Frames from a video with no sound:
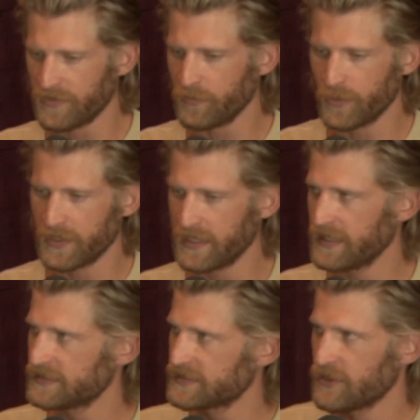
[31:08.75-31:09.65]
and put a
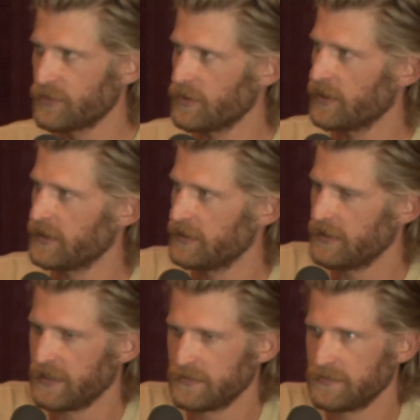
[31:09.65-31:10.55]
headstone on it.
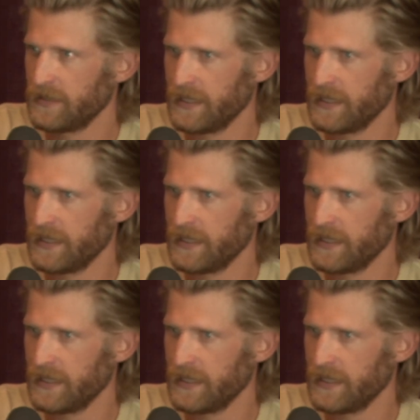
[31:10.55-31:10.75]
And